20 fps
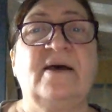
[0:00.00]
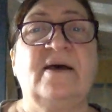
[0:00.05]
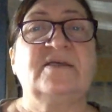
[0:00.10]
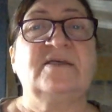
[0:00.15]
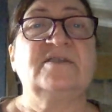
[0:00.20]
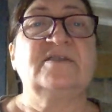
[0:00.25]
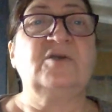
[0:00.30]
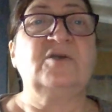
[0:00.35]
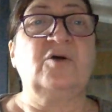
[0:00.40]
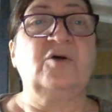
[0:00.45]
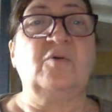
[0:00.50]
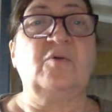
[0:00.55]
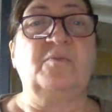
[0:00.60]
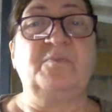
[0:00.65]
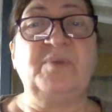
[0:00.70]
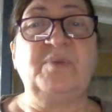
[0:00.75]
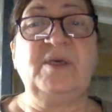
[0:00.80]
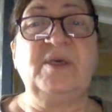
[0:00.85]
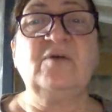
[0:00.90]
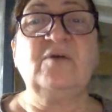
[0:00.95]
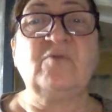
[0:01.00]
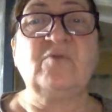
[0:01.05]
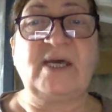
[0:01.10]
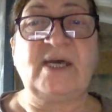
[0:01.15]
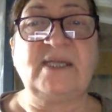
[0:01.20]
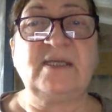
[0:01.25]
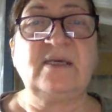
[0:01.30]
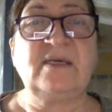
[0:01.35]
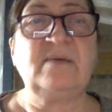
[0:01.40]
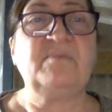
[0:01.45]
So be
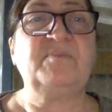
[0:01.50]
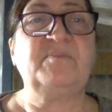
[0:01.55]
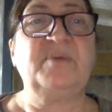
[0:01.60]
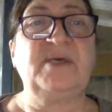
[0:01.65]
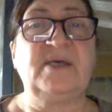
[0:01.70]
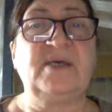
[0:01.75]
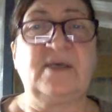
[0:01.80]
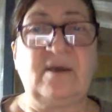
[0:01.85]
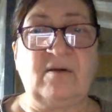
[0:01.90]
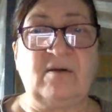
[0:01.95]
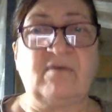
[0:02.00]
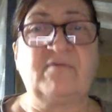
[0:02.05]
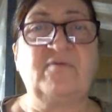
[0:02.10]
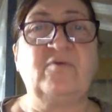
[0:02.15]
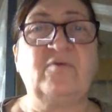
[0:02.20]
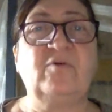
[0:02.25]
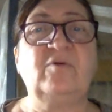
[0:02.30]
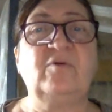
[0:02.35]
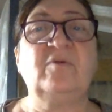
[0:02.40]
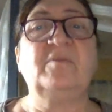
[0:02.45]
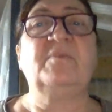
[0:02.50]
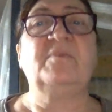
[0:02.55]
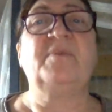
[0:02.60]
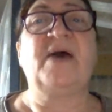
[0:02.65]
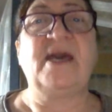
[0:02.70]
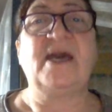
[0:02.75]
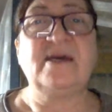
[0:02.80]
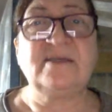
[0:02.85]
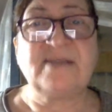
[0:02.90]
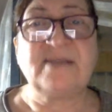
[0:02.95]
ready, be careful,
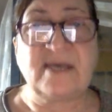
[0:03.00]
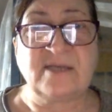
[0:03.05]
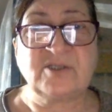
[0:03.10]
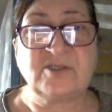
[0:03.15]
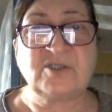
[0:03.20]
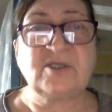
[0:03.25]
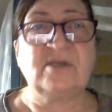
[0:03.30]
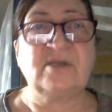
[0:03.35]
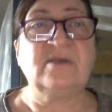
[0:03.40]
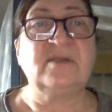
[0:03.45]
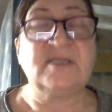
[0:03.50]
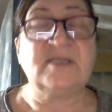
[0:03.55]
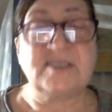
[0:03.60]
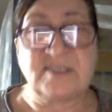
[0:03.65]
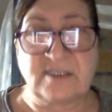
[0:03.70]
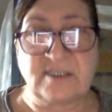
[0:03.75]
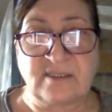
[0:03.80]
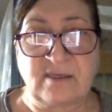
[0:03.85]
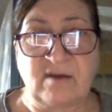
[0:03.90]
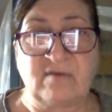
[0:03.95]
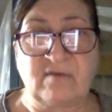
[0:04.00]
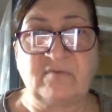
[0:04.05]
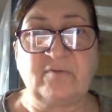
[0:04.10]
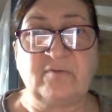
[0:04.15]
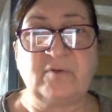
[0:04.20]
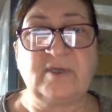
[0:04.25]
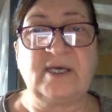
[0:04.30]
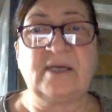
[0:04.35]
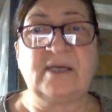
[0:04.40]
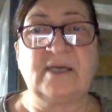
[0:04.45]
pay attention, listen
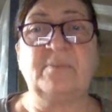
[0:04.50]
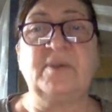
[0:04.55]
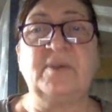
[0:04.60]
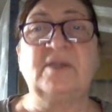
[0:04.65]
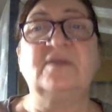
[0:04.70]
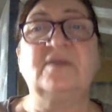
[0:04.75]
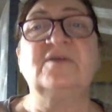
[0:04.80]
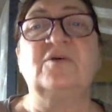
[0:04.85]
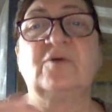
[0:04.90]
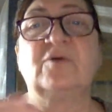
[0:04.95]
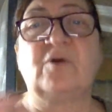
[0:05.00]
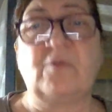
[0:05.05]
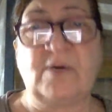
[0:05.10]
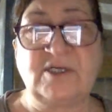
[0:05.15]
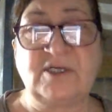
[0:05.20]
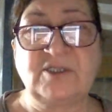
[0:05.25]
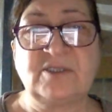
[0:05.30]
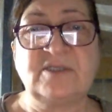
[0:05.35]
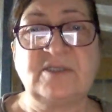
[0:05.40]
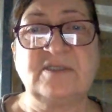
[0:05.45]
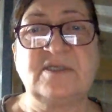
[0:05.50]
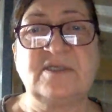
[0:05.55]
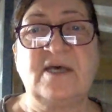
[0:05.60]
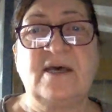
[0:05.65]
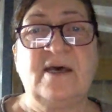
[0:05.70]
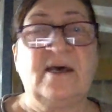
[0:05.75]
carefully, and build your questions